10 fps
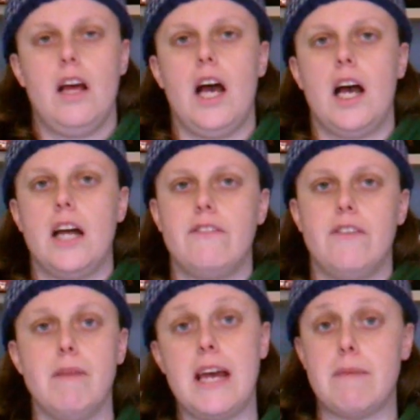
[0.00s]
And
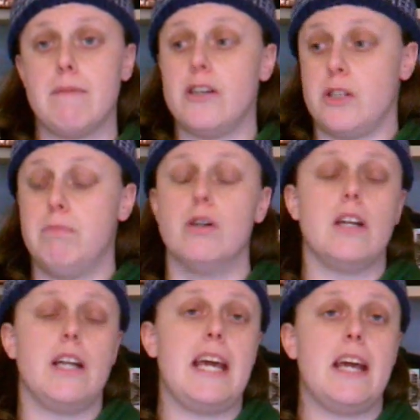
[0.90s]
for me, most
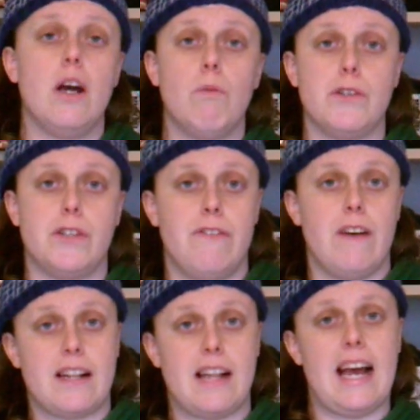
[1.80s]
importantly, was the
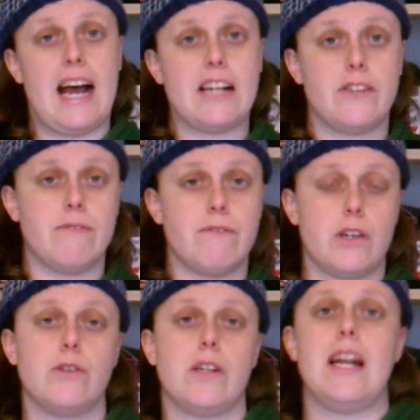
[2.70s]
fact they had something
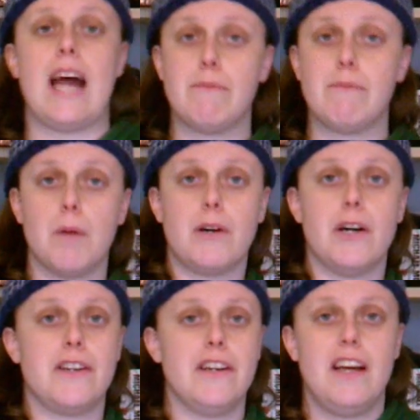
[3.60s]
called a laptop
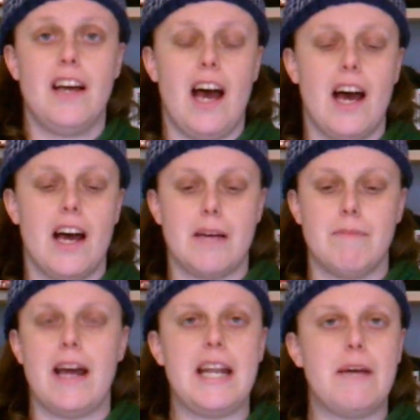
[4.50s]
gun.
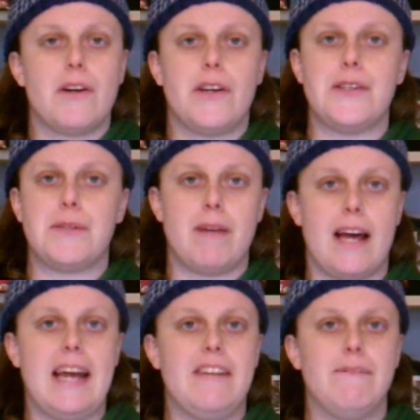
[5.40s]
Anyone who's
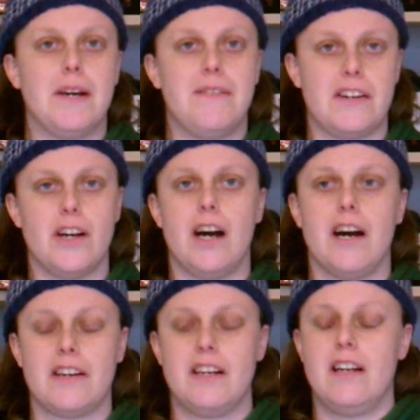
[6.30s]
played Perfect
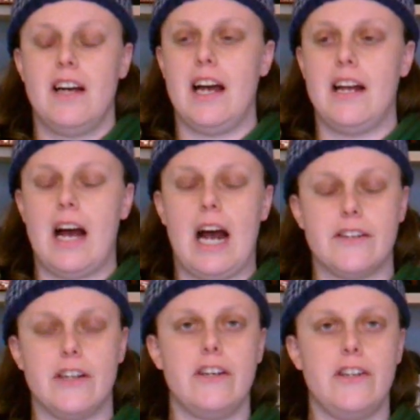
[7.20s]
Dark and hasn't